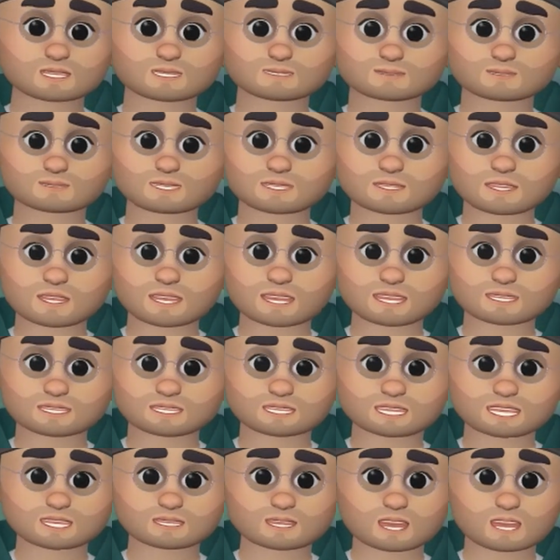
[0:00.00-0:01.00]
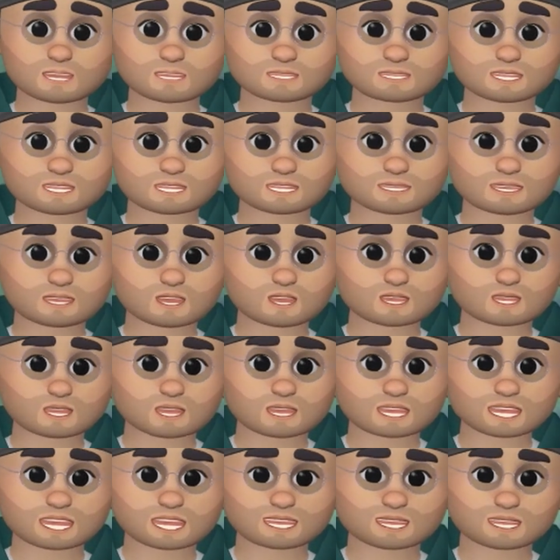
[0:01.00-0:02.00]
3-way bat rep that I've got
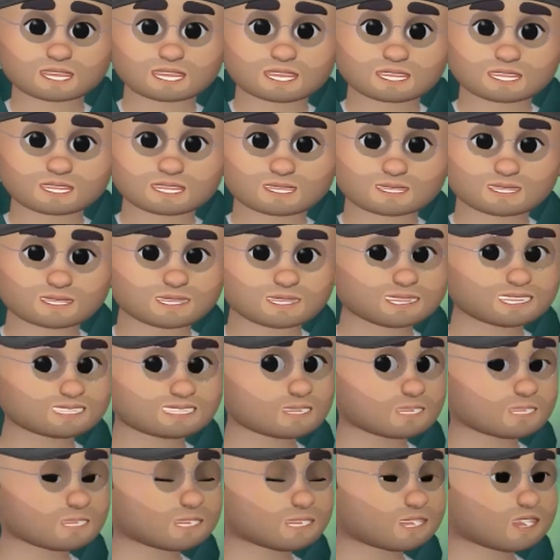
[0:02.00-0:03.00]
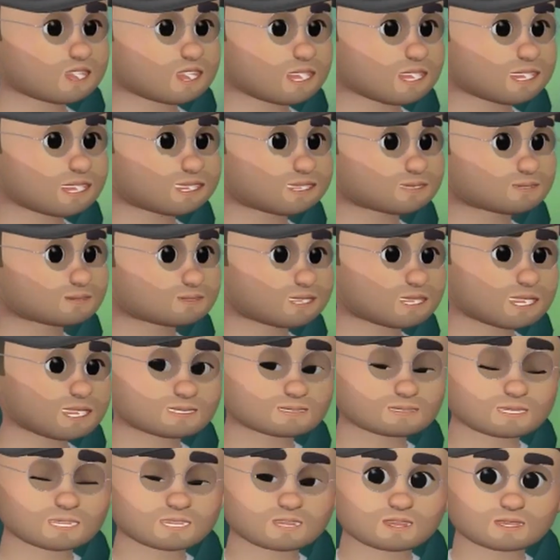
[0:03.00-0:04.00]
to edit at some point with
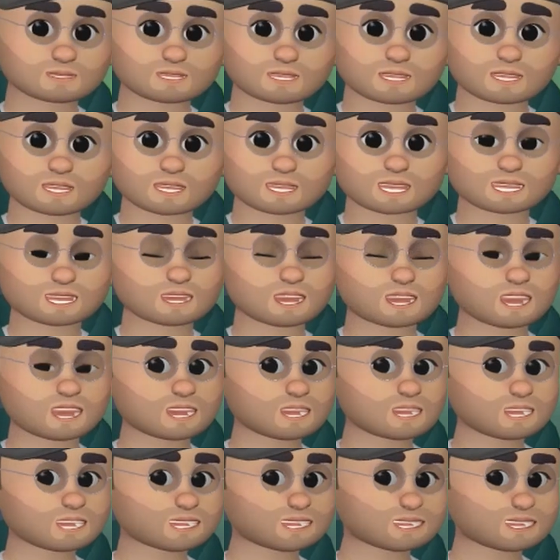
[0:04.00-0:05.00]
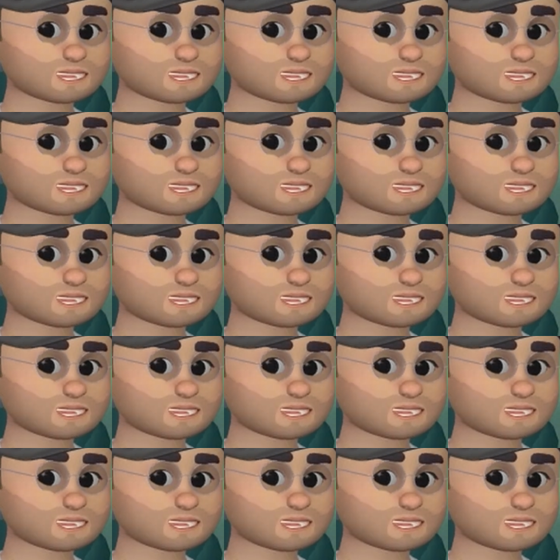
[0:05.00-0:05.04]
him, which was just